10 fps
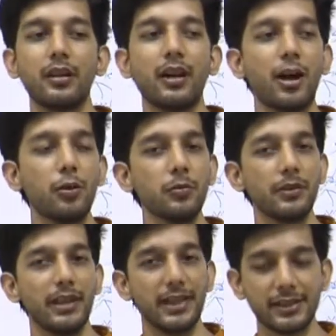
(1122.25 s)

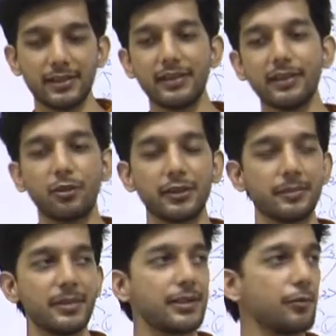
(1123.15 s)
how A-star
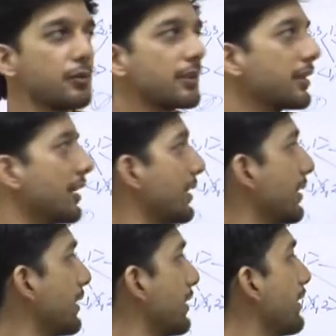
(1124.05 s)
algorithm is used
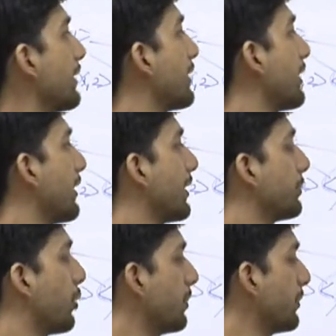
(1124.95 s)
in
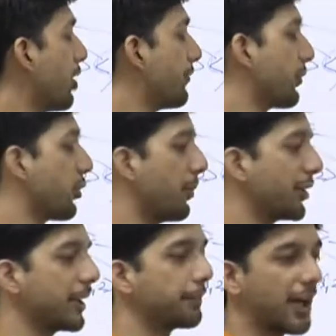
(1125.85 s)
a problem of
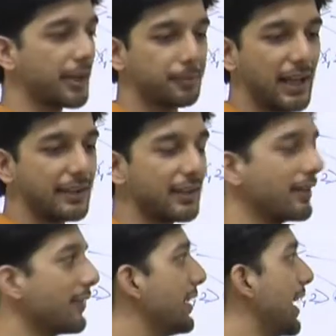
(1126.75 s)
robotic path
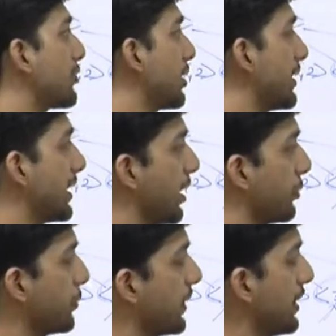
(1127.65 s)
planning. We'll actually see how do